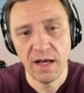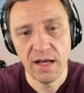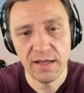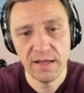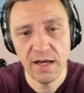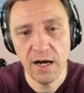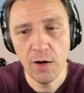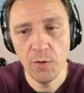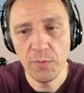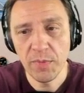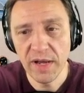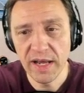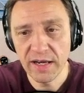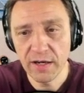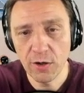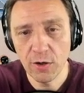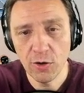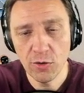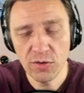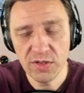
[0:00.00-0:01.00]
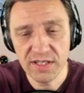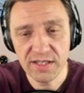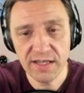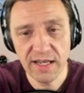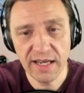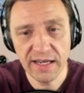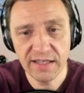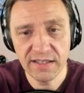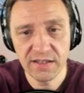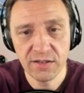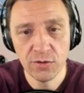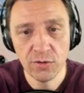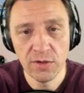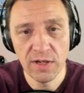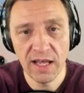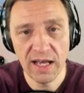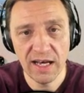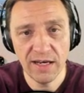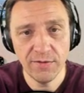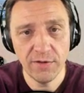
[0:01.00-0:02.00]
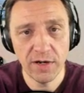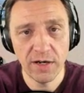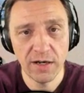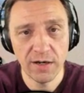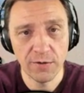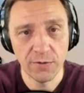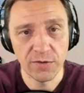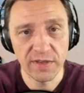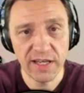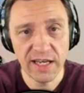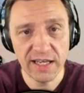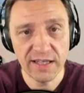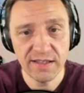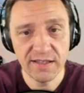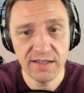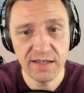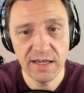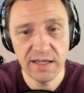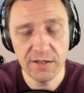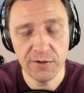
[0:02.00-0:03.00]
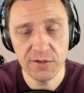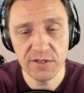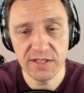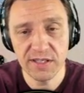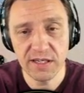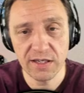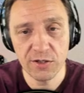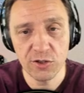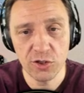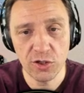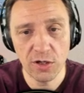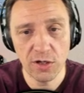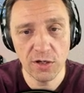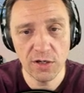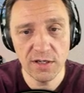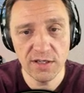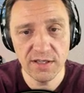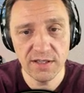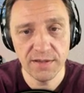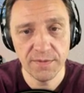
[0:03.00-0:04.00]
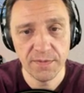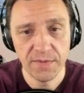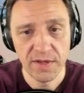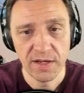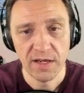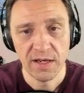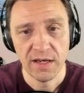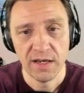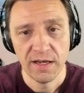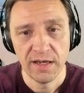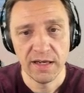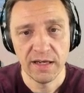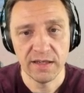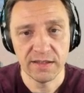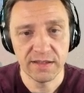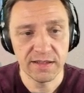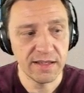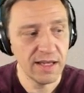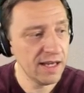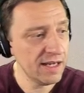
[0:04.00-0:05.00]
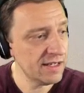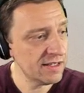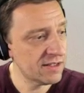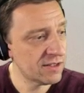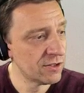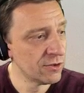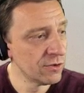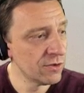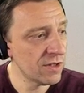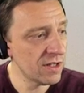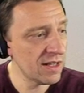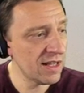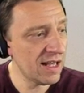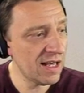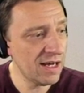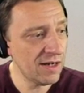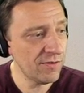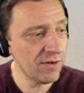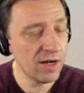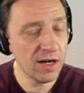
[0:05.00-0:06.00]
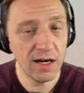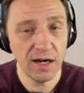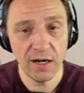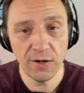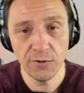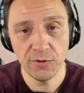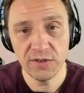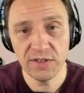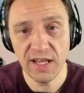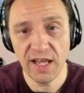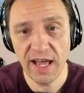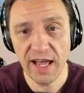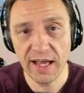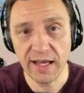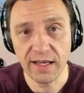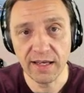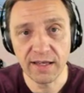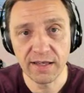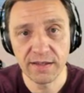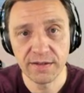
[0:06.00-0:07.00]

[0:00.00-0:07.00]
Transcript: And now Big O sticks to Lava Hound. That's an interesting choice. He sticks to the Lava Hound deck.